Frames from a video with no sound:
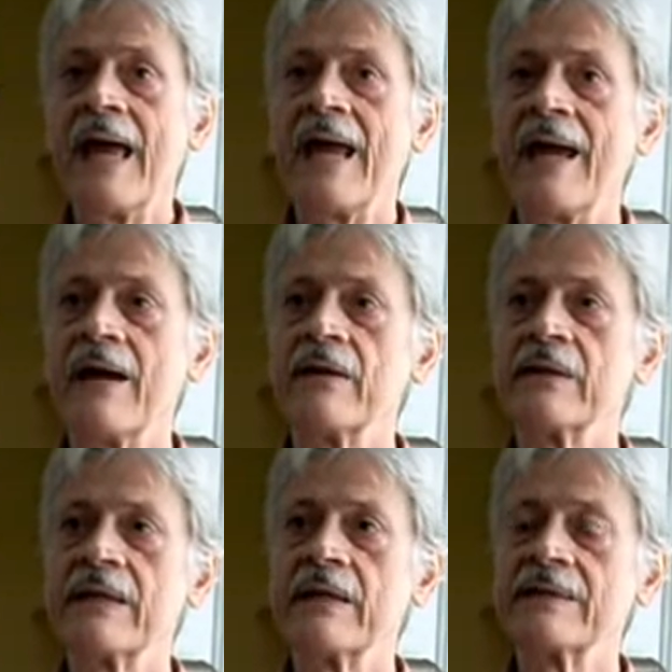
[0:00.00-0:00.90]
And
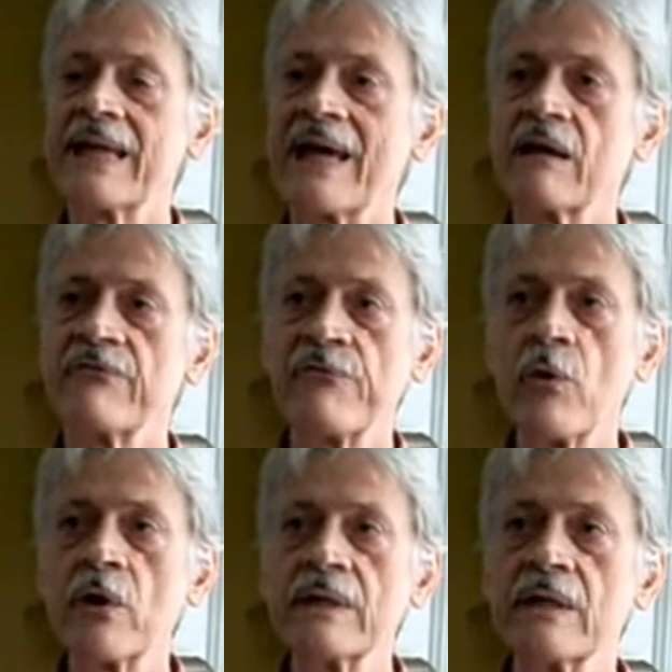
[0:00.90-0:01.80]
in
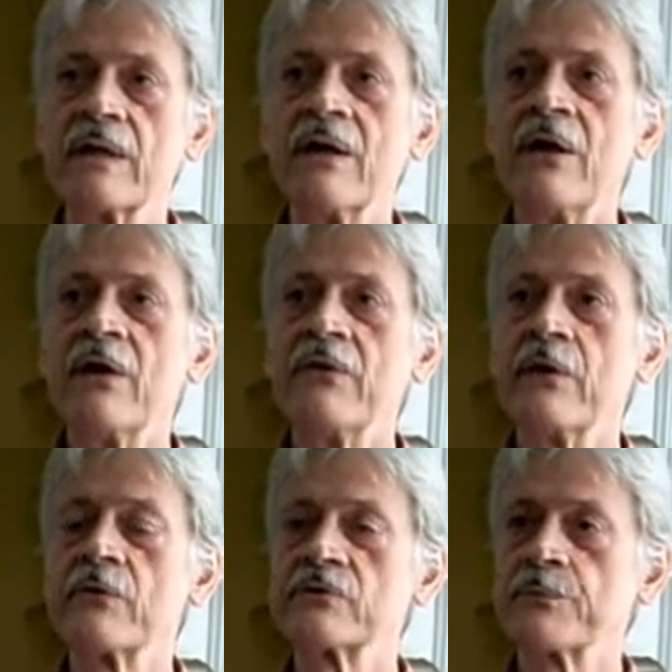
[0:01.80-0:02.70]
California,
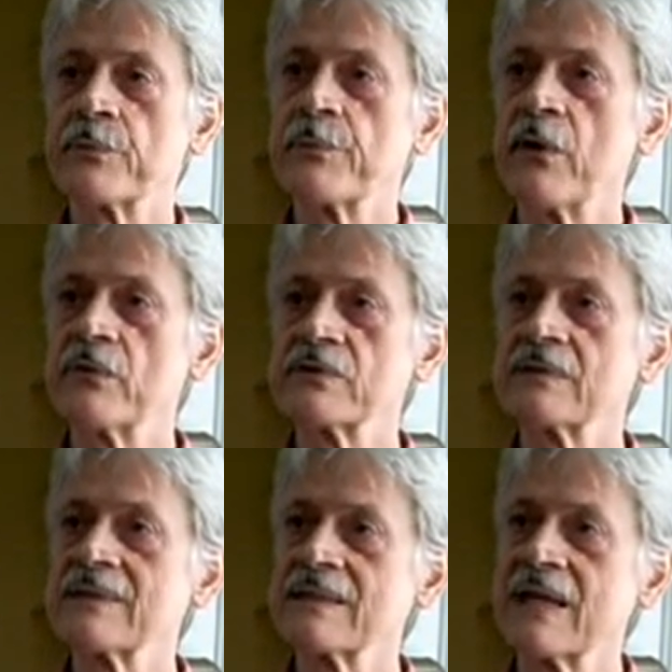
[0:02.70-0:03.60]
there was a proposal
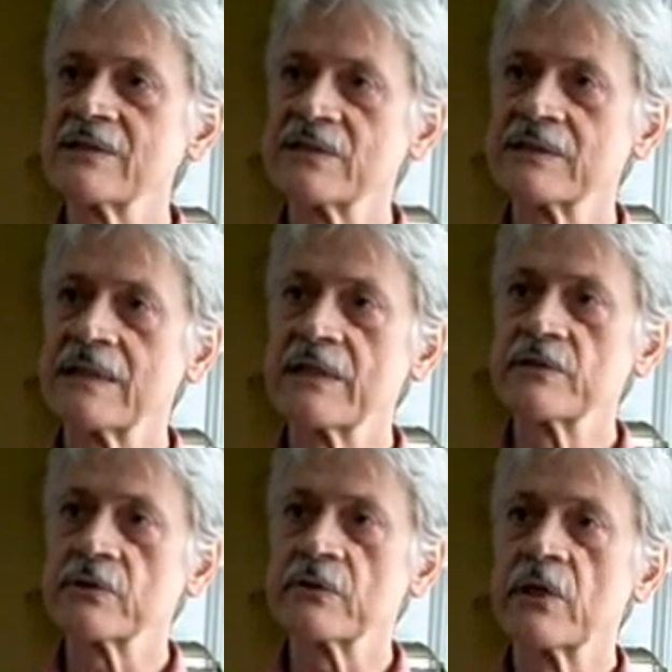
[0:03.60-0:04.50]
in the
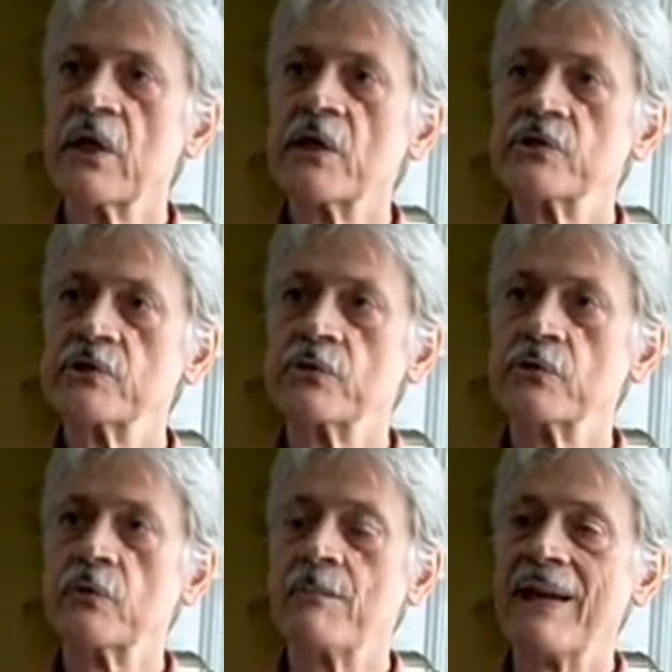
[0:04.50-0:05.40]
legislature
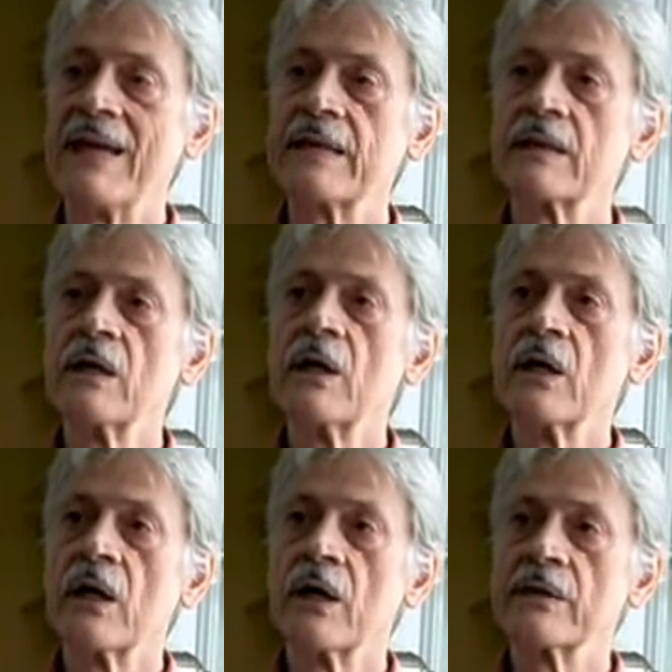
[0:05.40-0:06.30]
to make
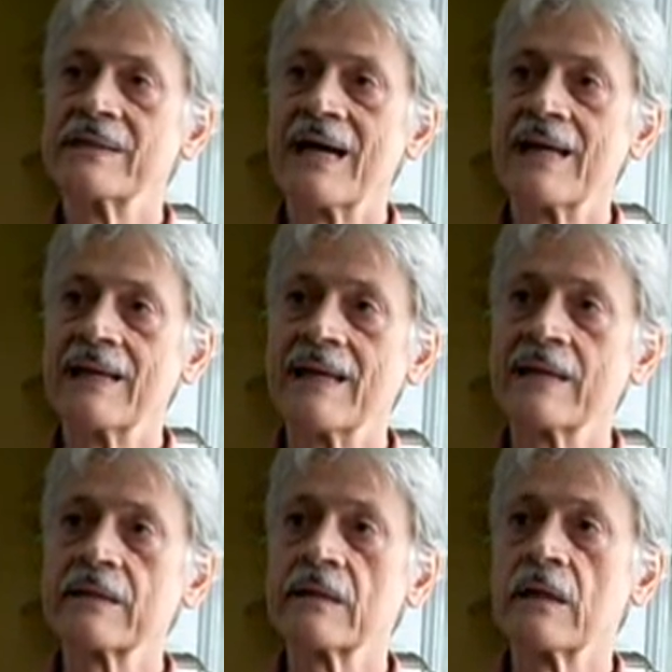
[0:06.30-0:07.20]

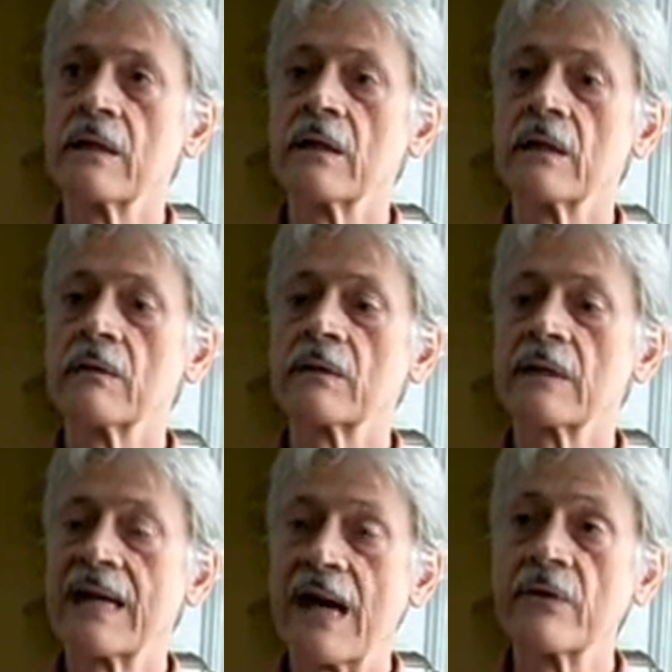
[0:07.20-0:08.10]
Dianetic
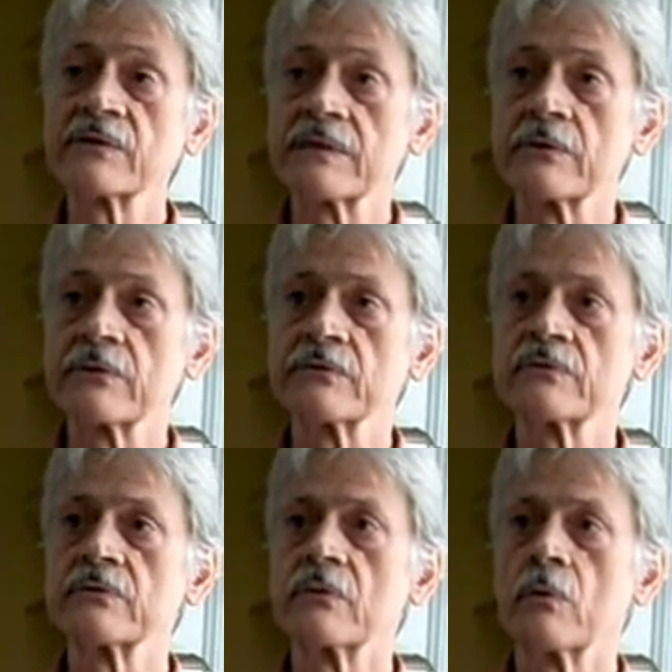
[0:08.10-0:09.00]

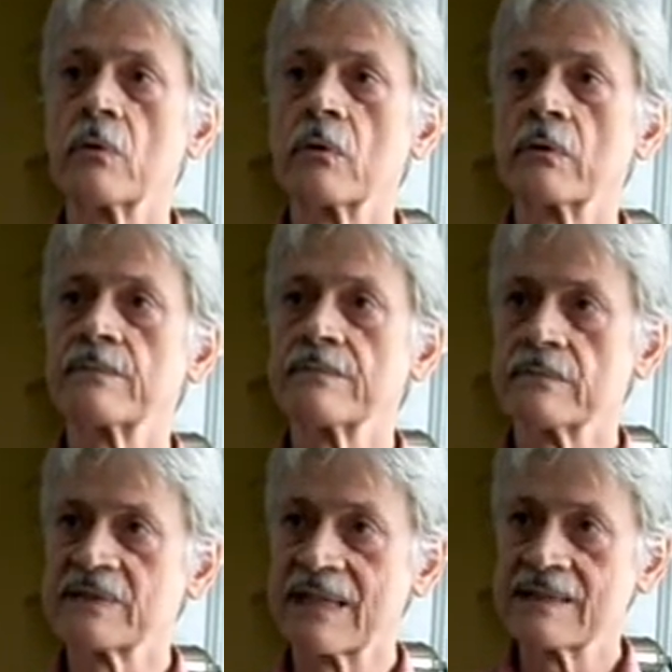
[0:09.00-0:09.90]
counselors or
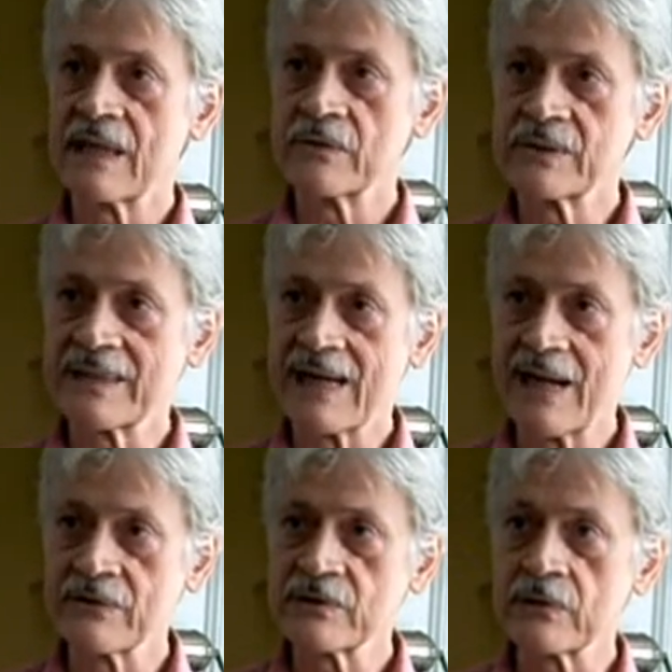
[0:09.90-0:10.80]
Scientology
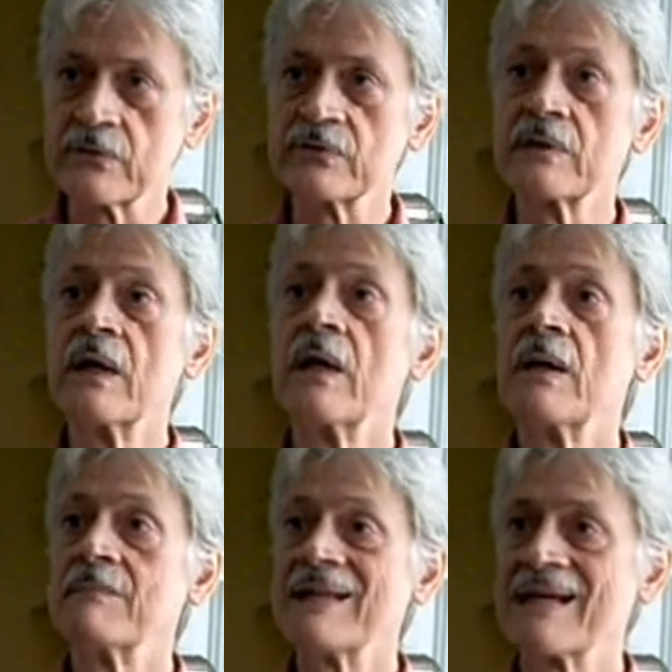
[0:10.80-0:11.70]
counselors
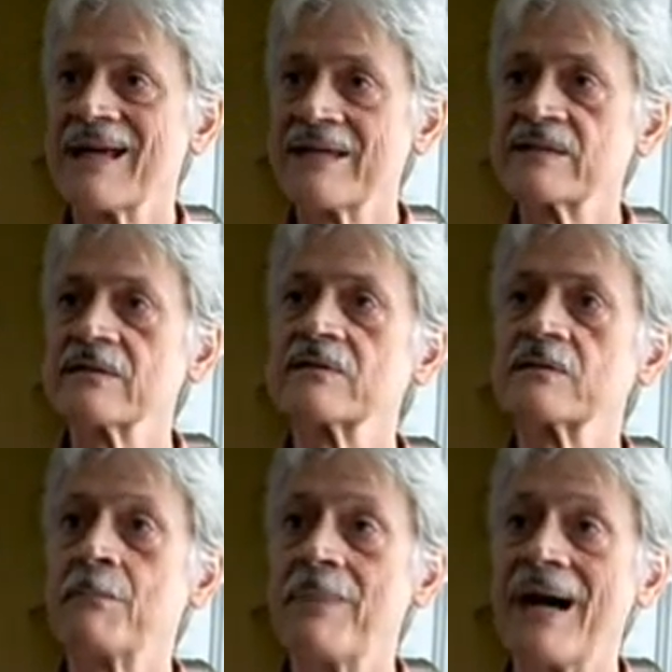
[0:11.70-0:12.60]
be
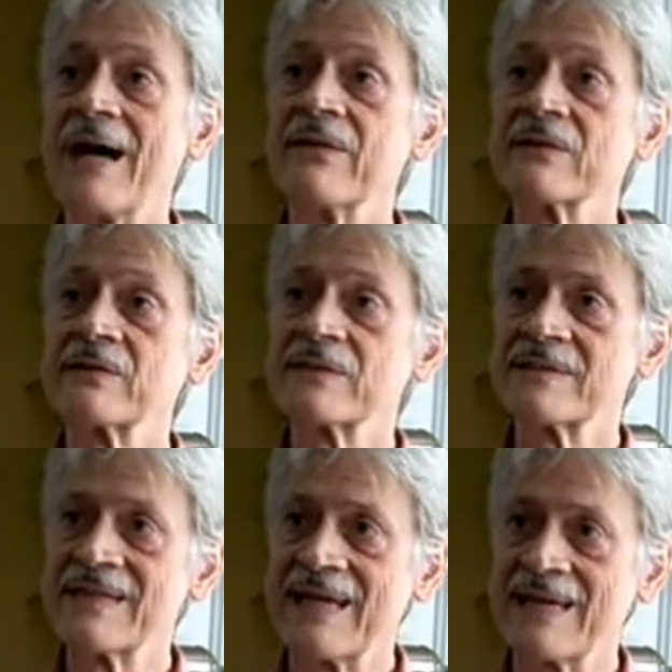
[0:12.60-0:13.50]
licensed by the
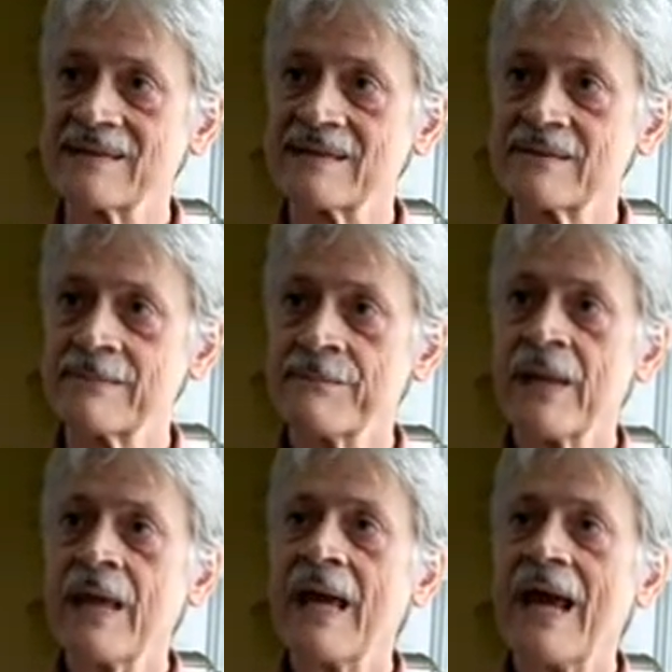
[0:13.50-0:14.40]
state.
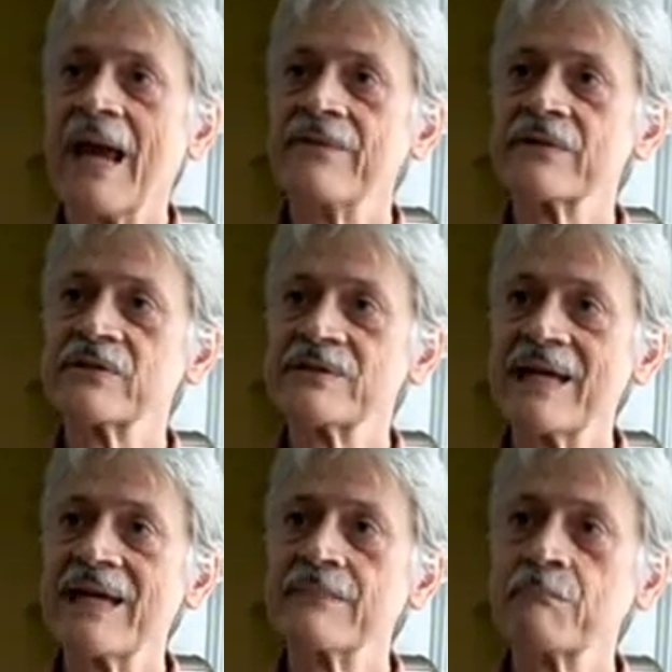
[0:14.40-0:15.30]
And the
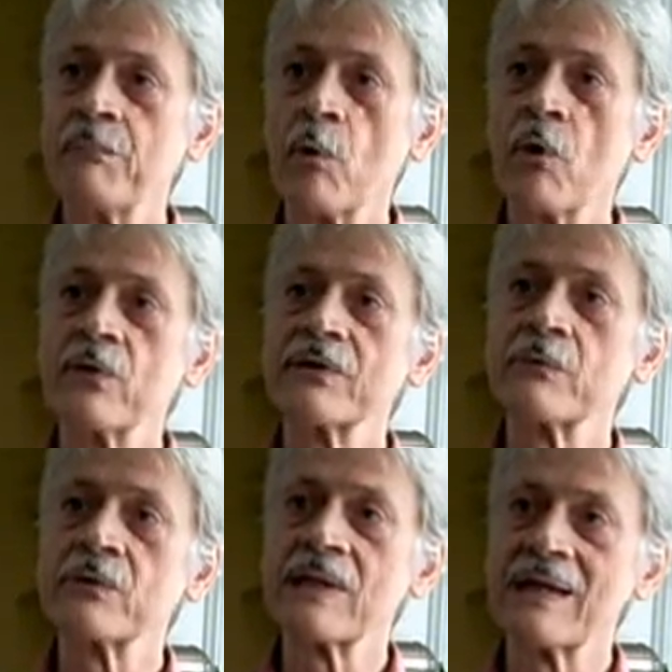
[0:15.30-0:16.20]
state board that
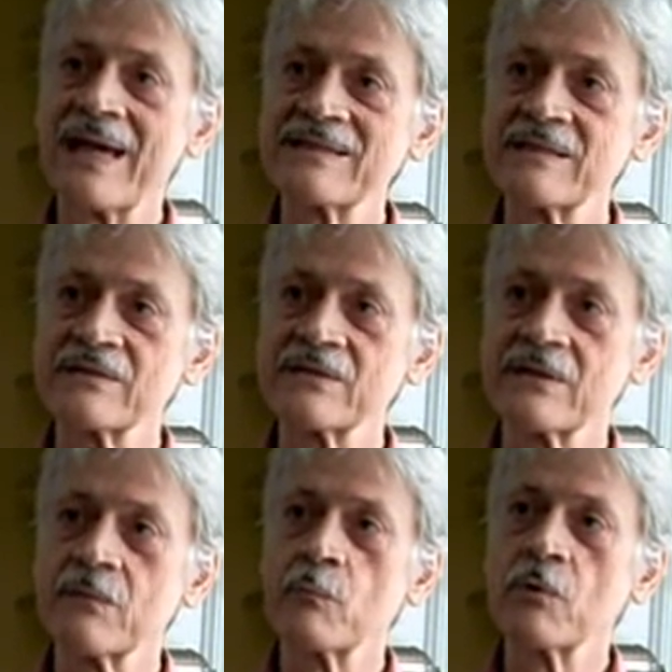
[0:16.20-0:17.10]
would license
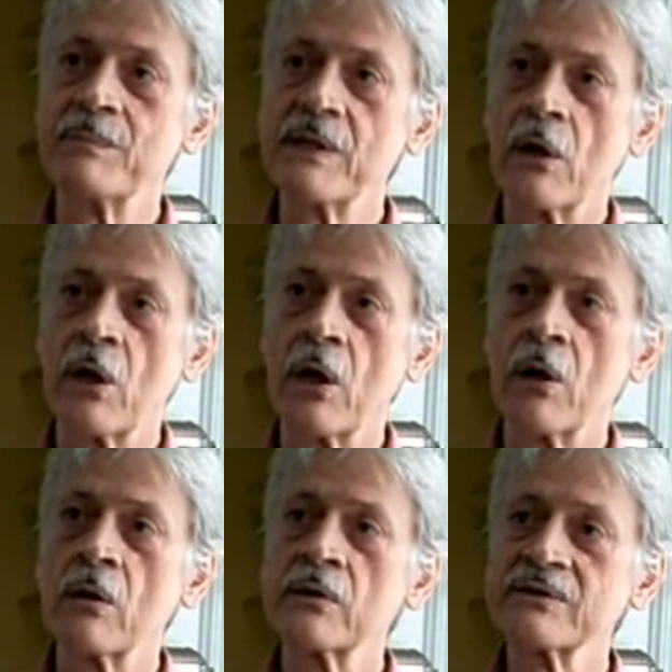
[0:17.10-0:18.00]
them would be
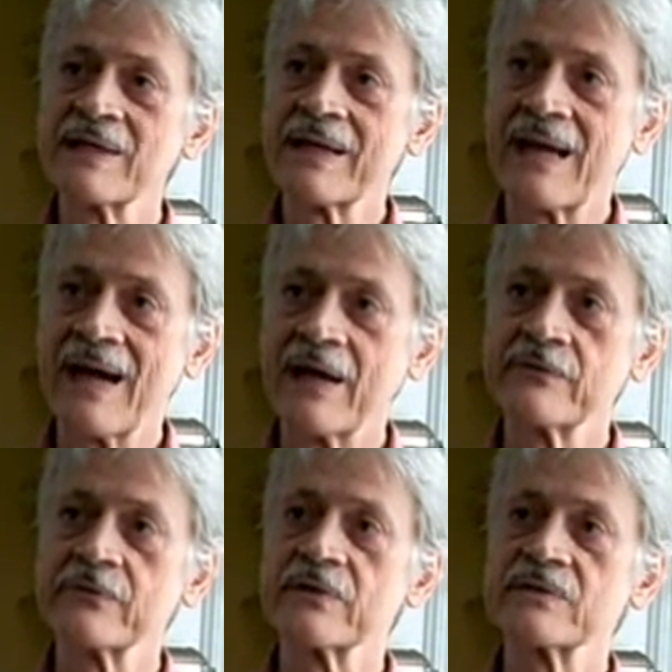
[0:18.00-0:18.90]
all
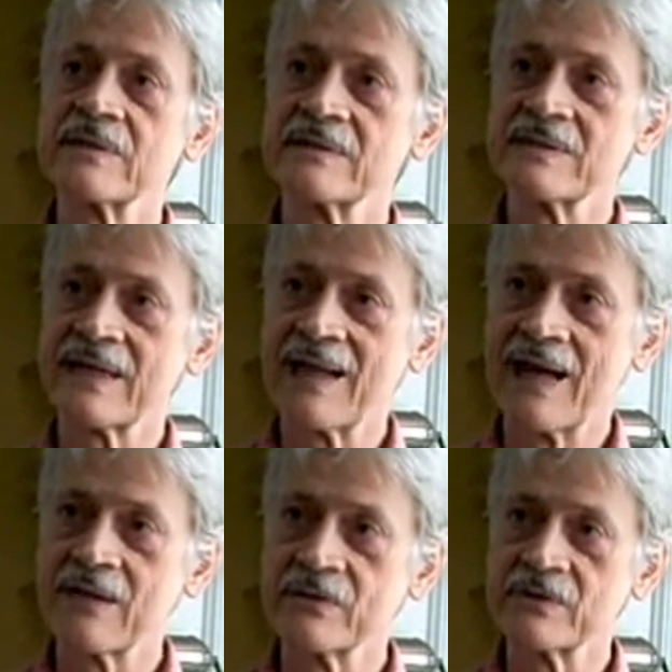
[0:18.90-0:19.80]
psychiatrists and
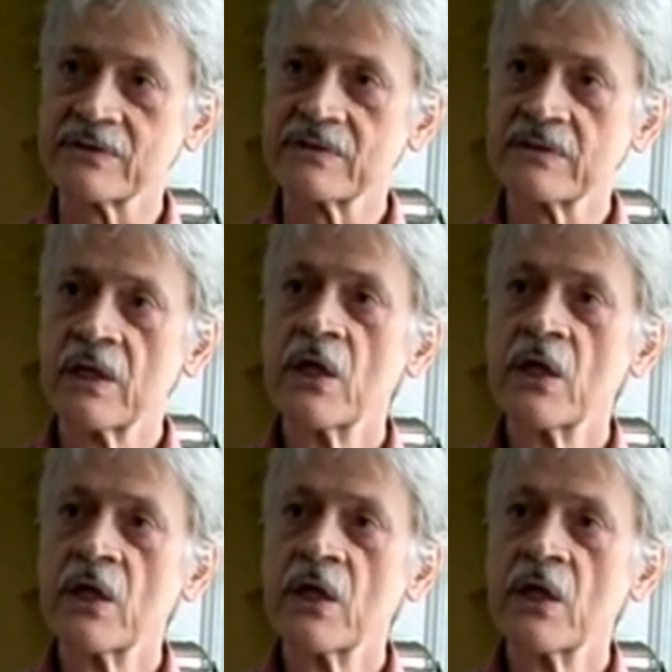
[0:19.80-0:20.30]
psychologists.